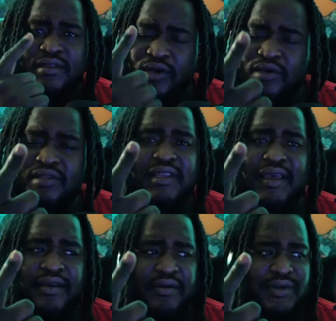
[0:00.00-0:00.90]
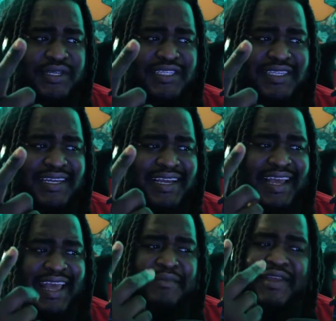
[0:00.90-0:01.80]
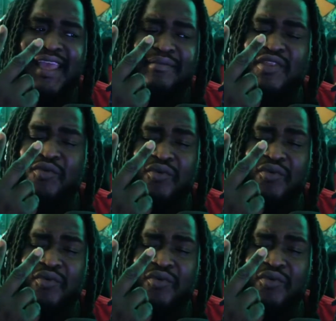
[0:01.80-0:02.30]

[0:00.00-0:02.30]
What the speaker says: learned the language, and became